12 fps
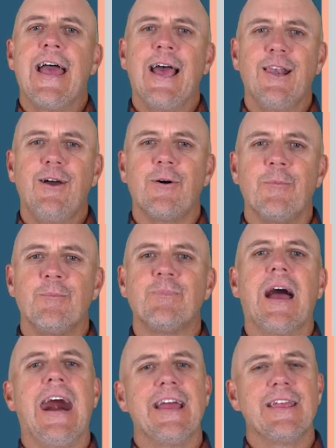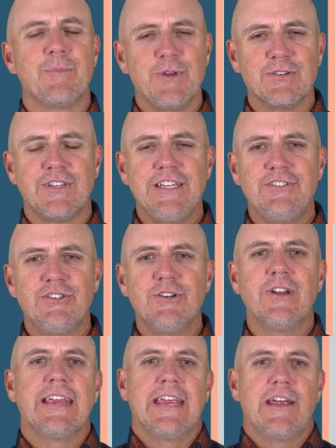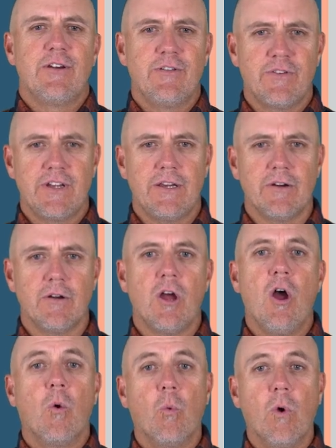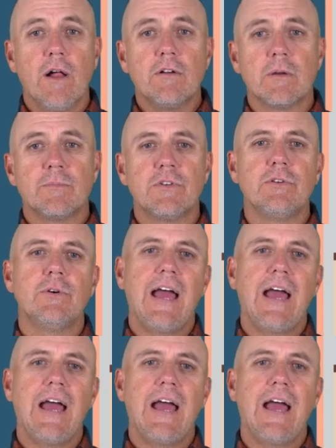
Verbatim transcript: Hello, I am your teacher, Gary Vernier. Welcome to